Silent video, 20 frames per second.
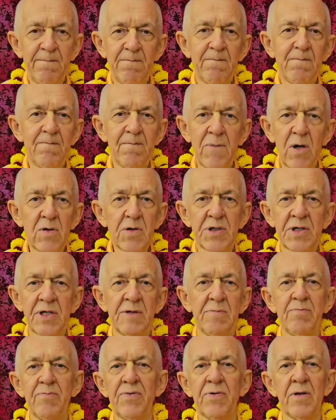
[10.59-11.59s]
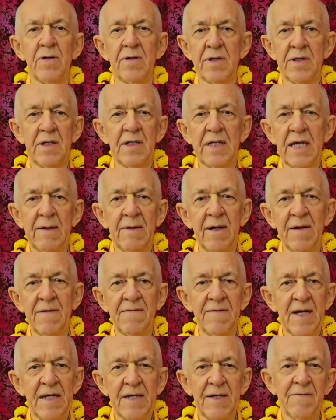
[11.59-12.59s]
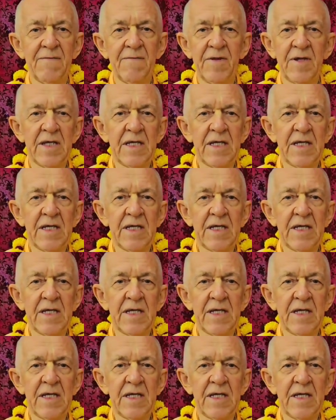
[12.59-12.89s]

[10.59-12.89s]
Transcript: most important event of